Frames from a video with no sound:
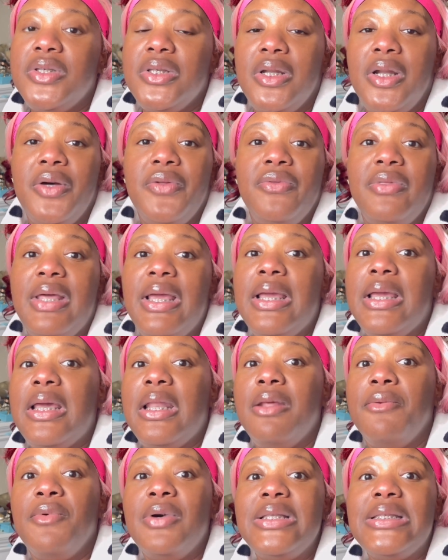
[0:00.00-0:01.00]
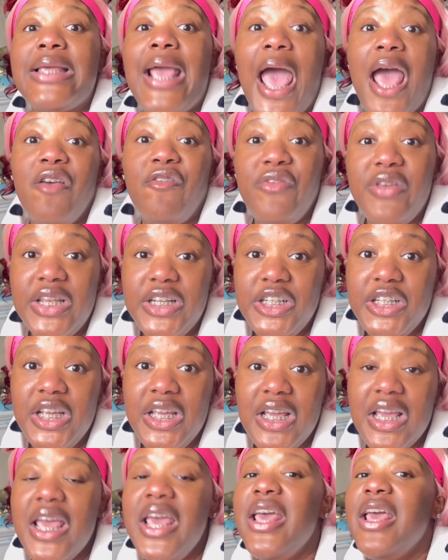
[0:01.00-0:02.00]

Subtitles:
So don't think anyone's catfishing.